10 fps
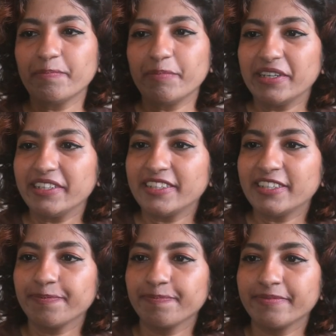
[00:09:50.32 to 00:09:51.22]

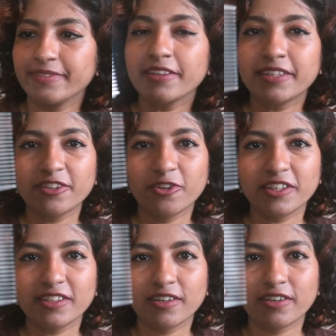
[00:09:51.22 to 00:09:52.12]
but the teeth on
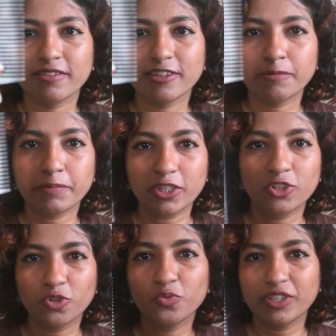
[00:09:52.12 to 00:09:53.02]
this are
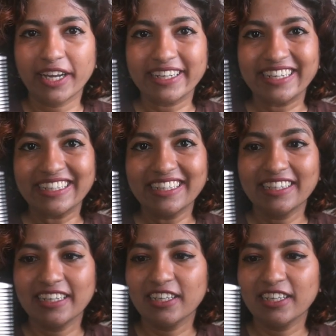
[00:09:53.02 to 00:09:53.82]
spaced too tightly.